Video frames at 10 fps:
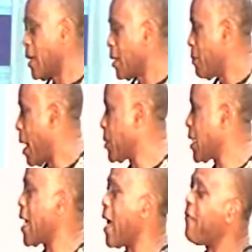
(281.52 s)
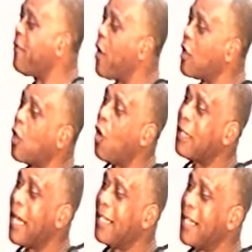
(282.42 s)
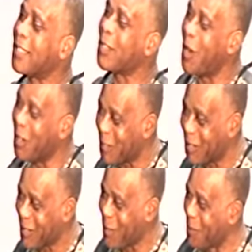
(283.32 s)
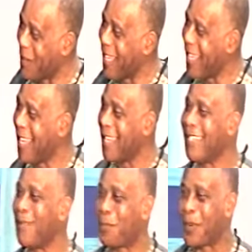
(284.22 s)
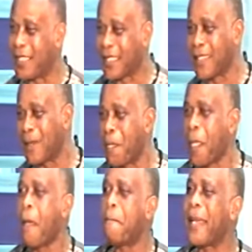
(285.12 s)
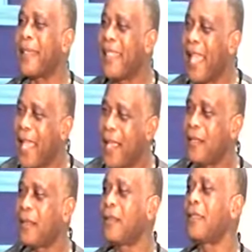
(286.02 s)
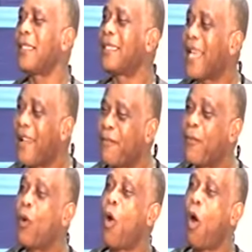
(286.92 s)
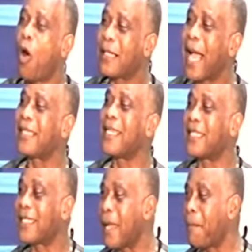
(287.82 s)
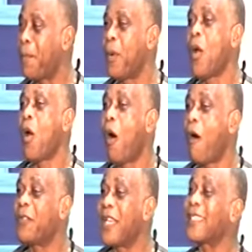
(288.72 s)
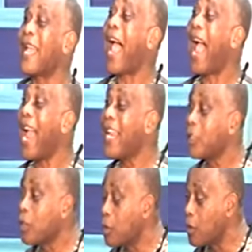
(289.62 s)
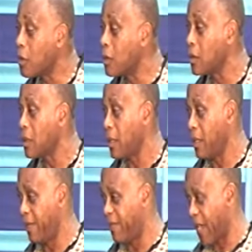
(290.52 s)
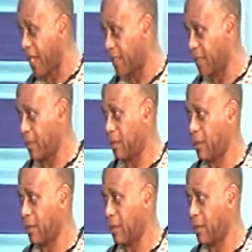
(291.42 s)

The Bible said that he first ordained his sons to be the priests. But then the devil ordered the step of this idol Levite.